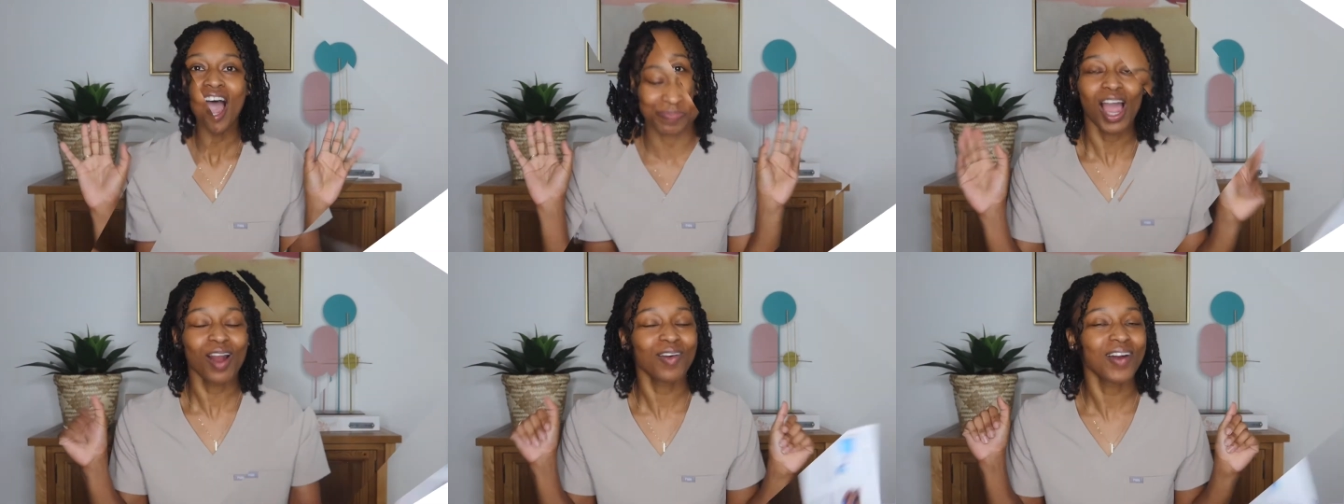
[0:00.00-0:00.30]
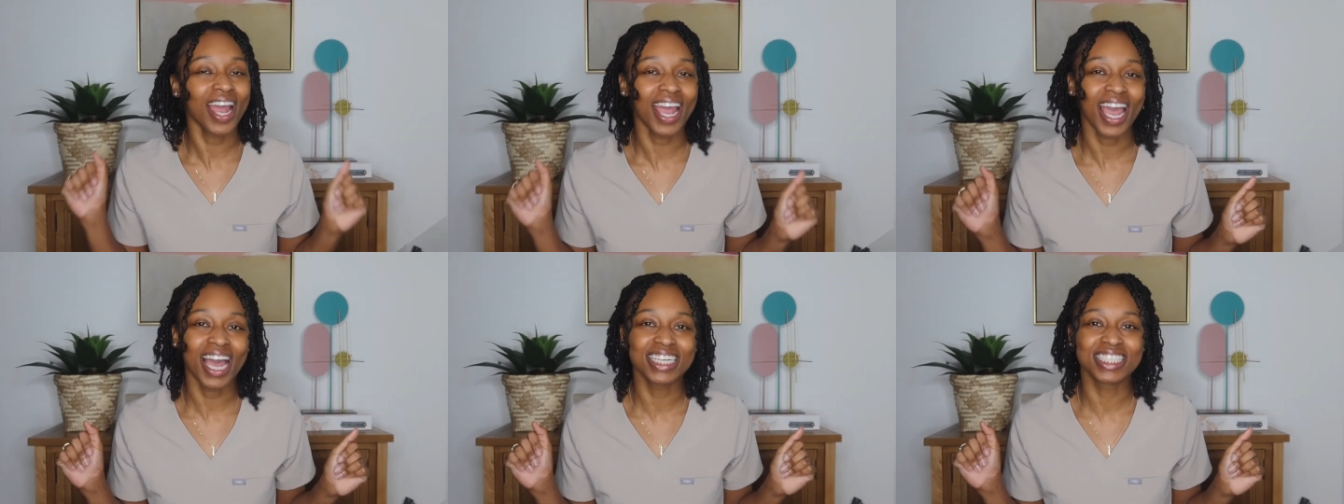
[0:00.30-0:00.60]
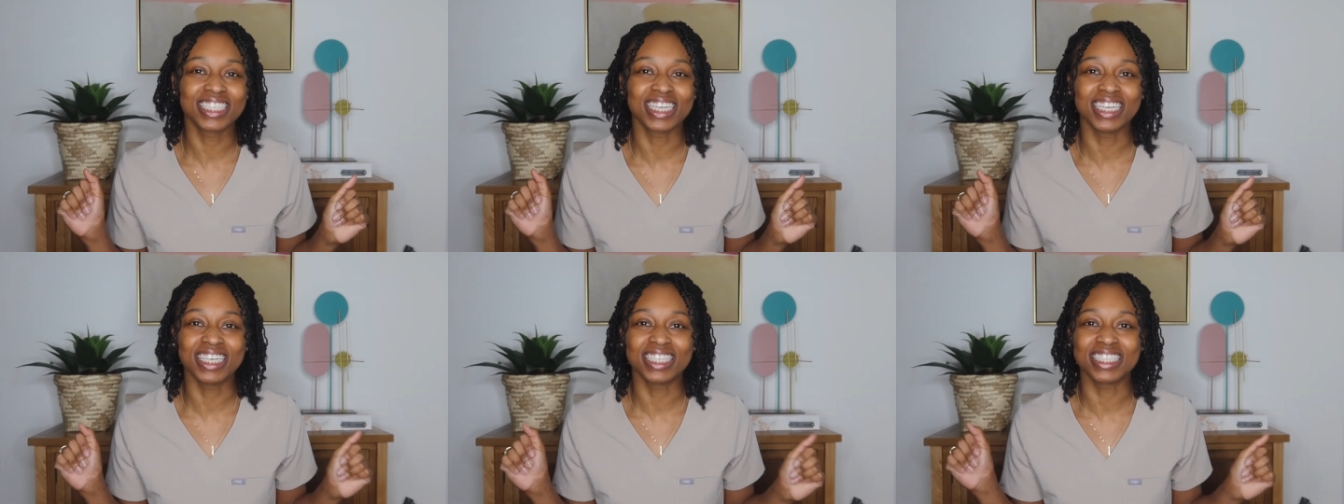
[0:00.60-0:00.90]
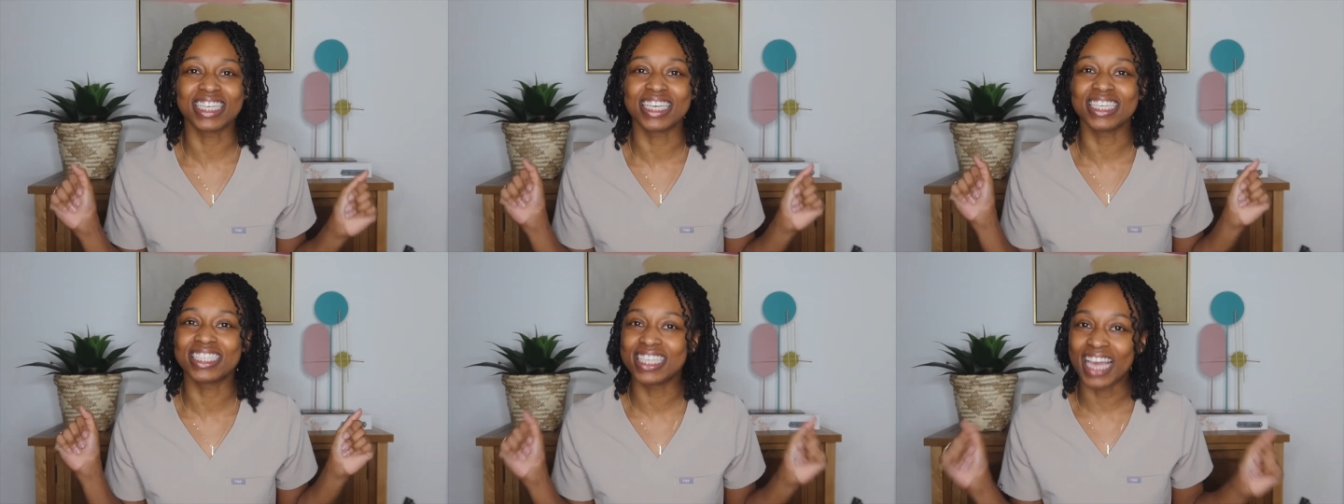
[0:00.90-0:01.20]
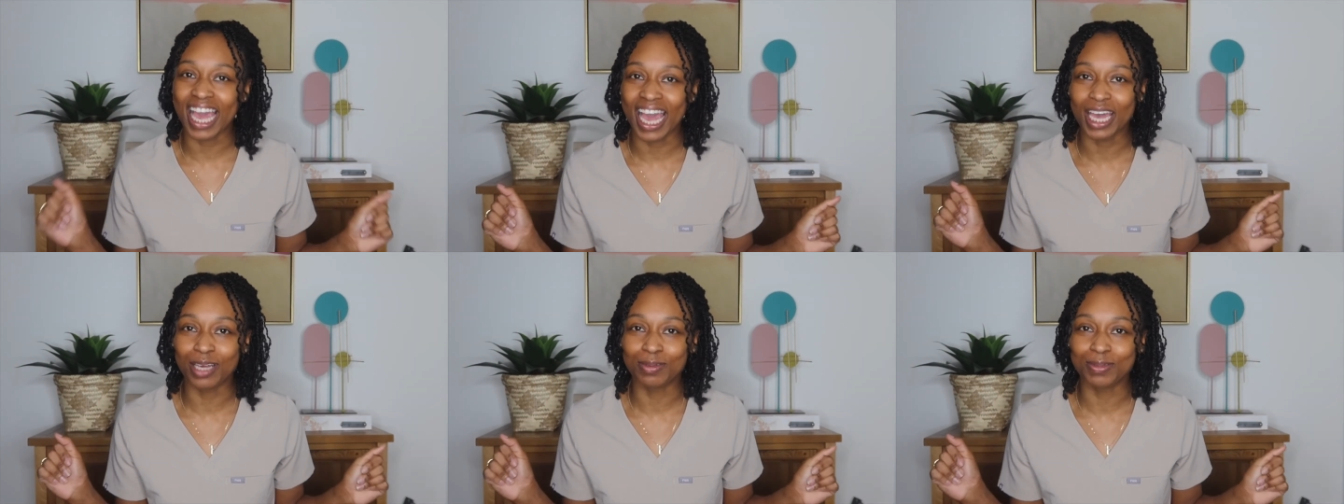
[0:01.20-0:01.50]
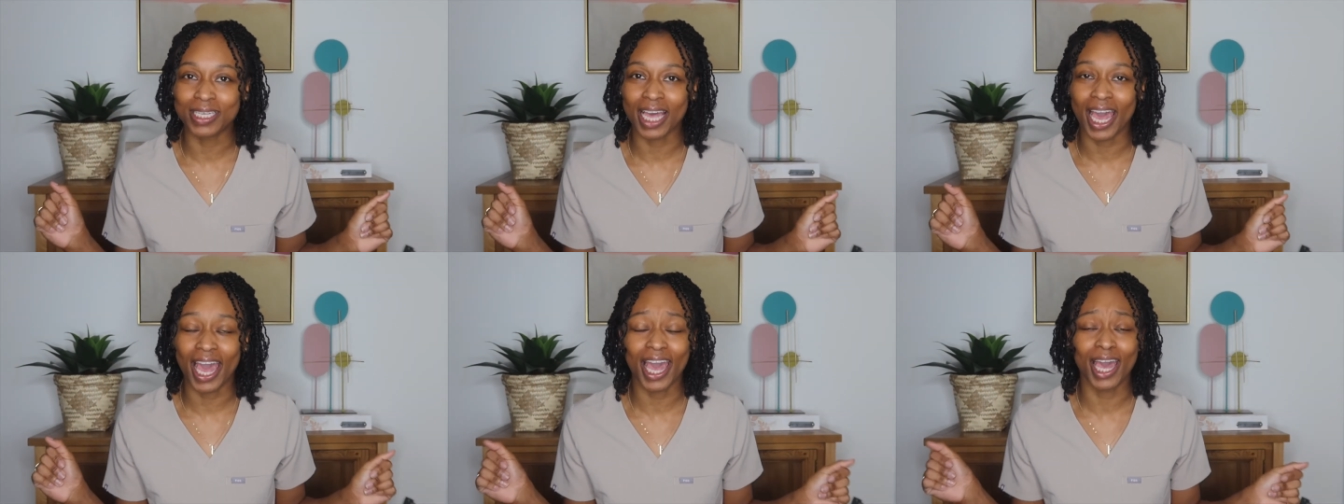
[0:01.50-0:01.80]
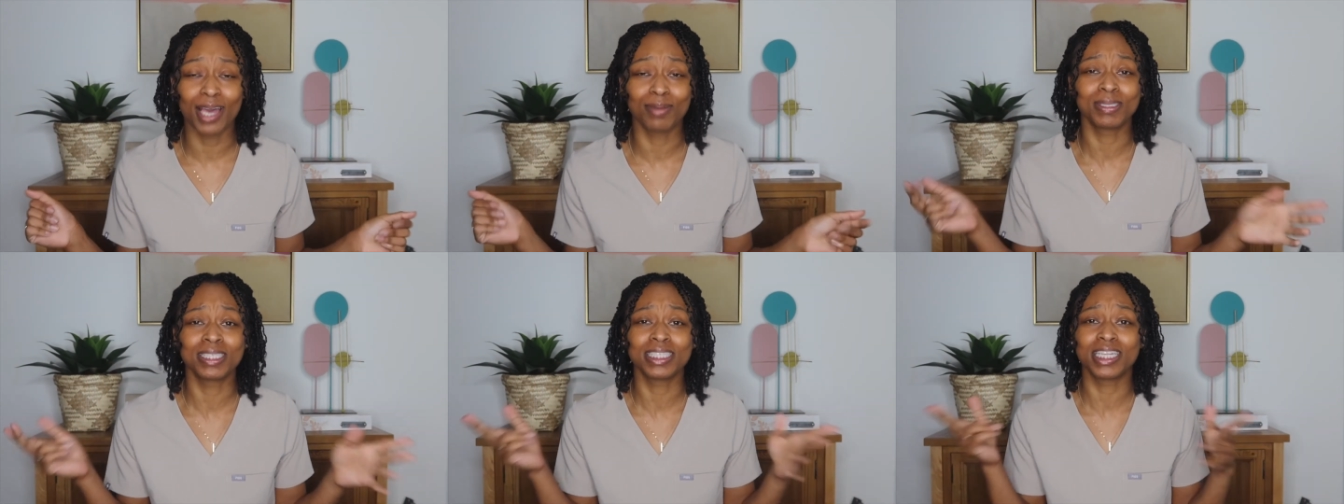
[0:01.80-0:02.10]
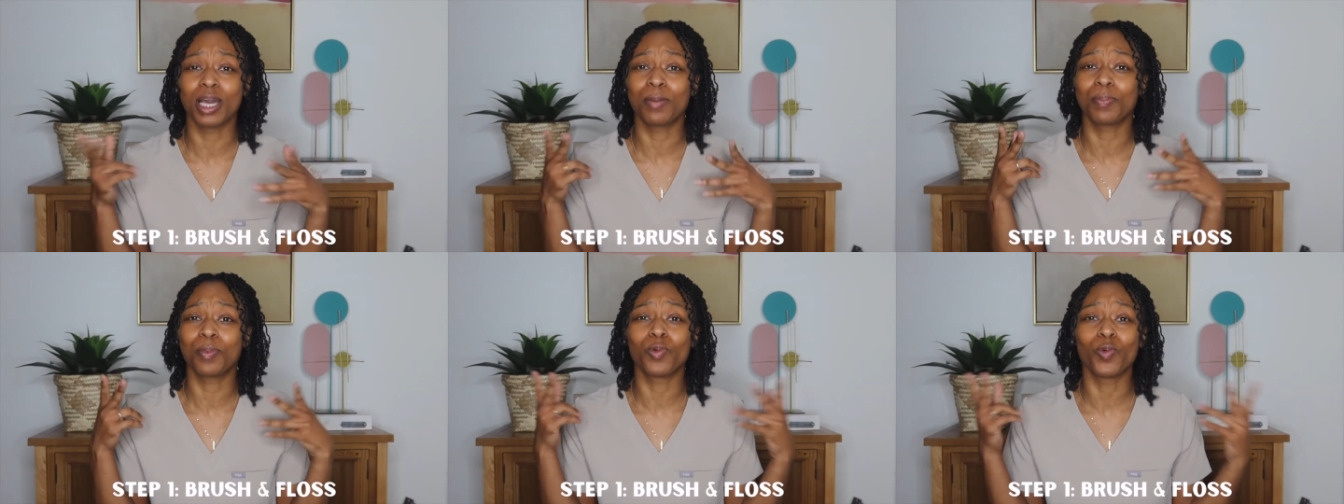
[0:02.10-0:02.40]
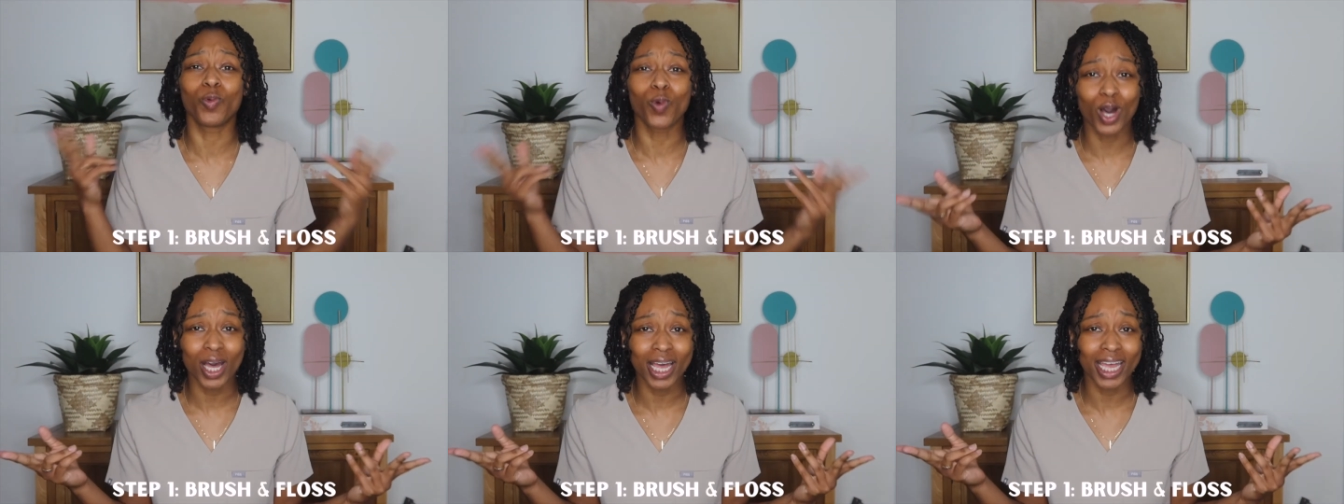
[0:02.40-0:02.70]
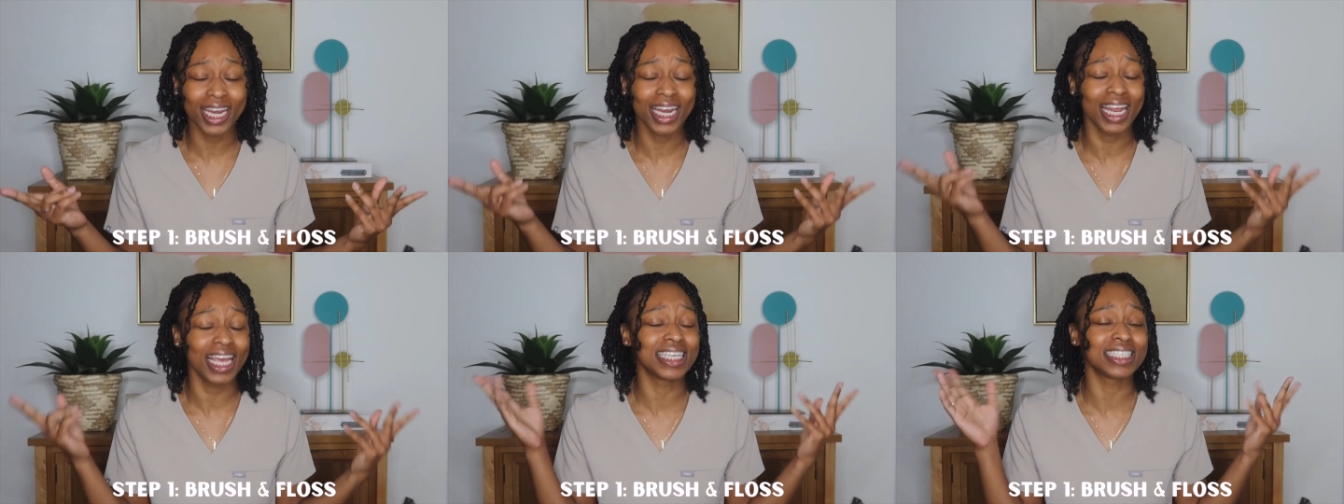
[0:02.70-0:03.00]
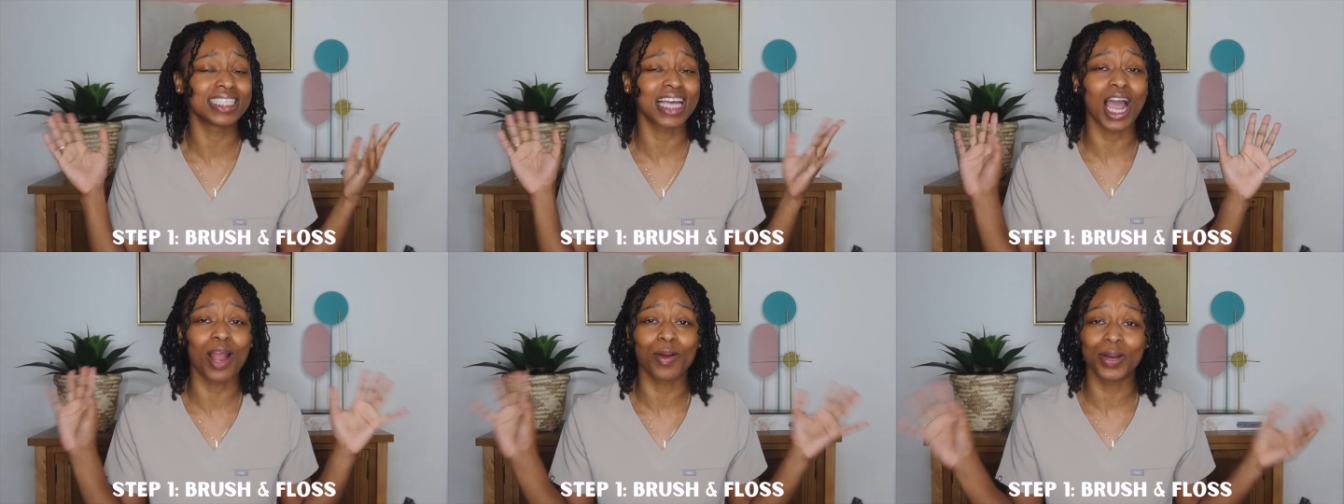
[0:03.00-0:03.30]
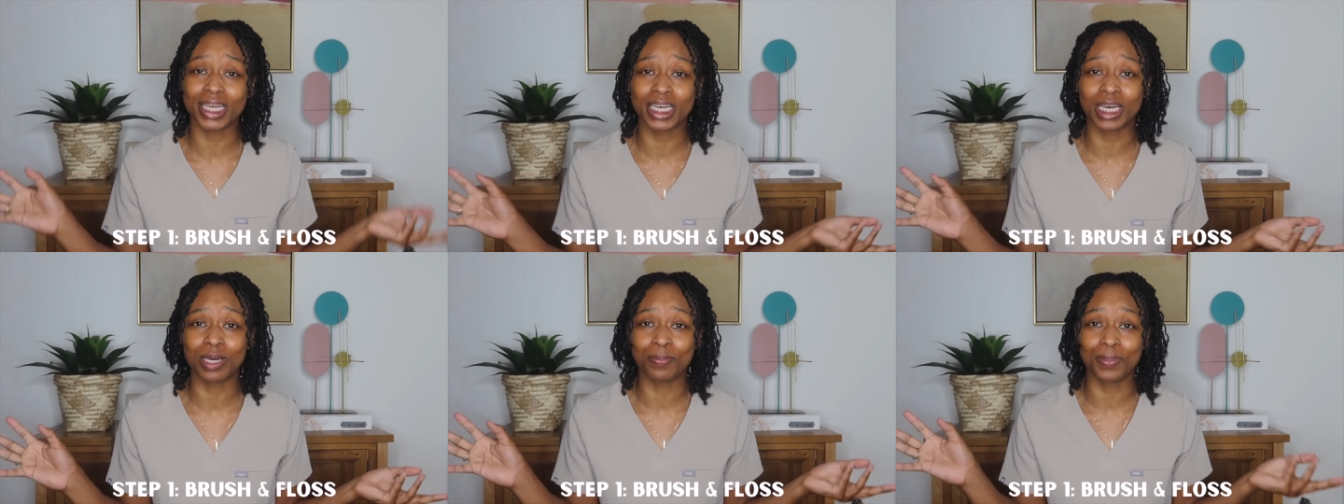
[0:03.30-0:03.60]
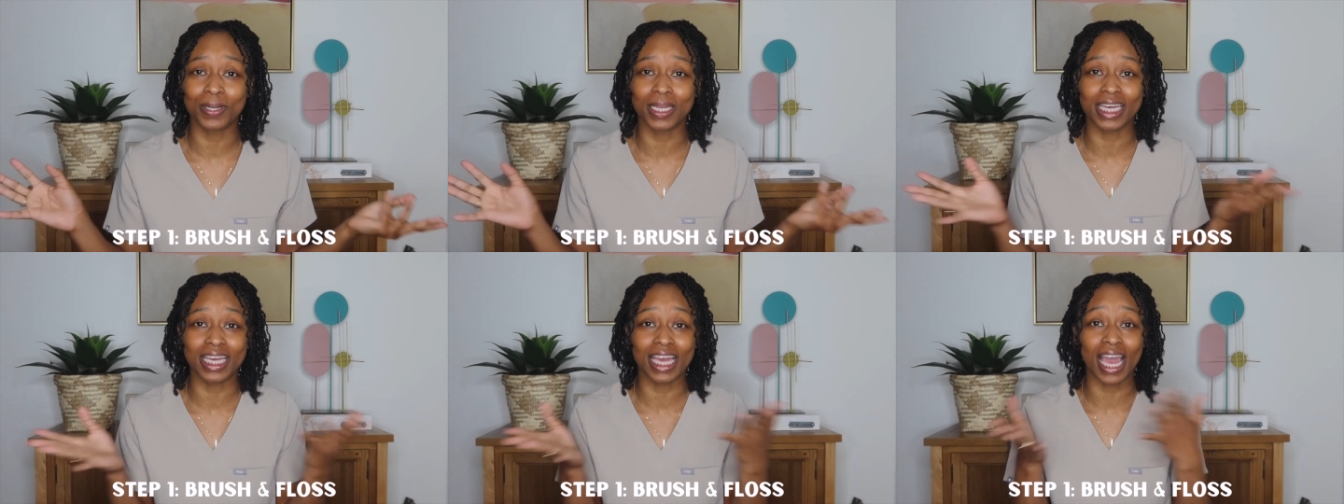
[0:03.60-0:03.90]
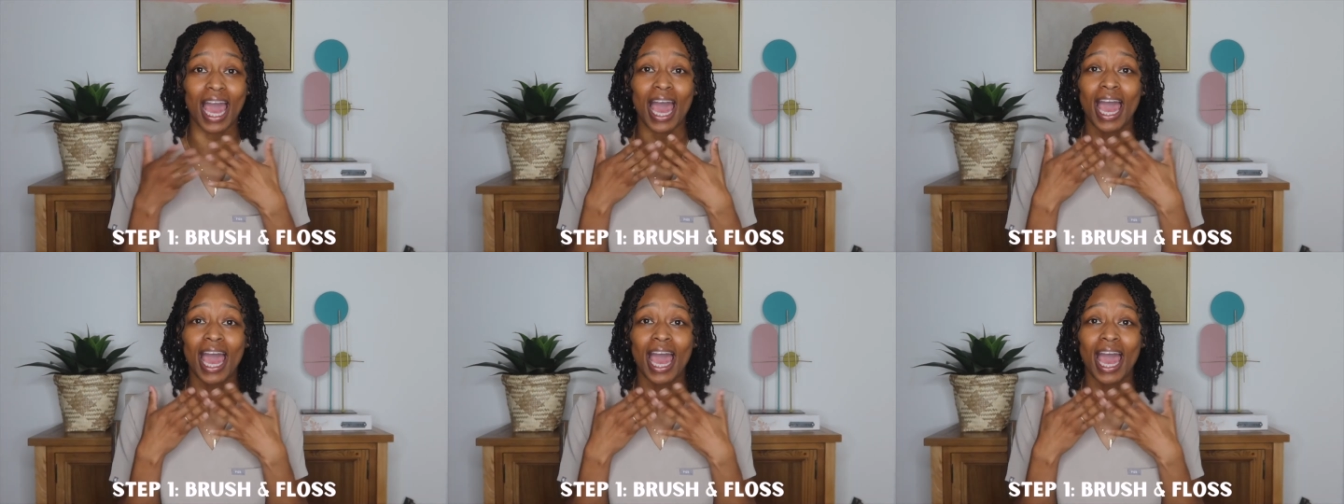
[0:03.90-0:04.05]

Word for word: All right, High it's game time. Step one is already complete.